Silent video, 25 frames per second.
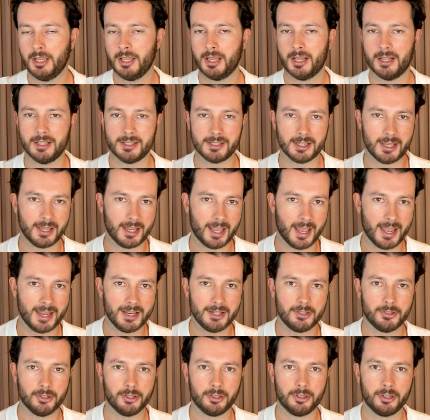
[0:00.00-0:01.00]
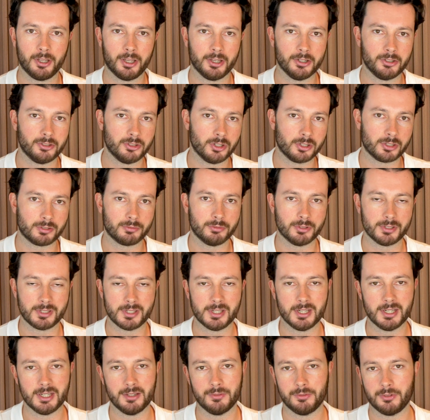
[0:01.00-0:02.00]
and say, hey, John, I just
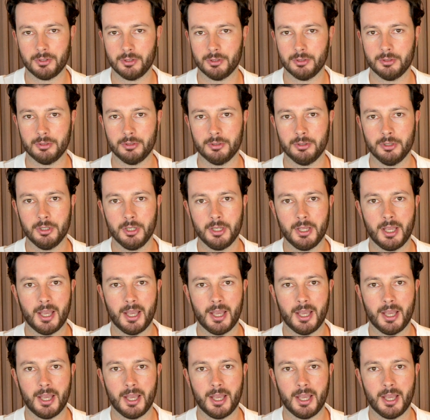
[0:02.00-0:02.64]
received your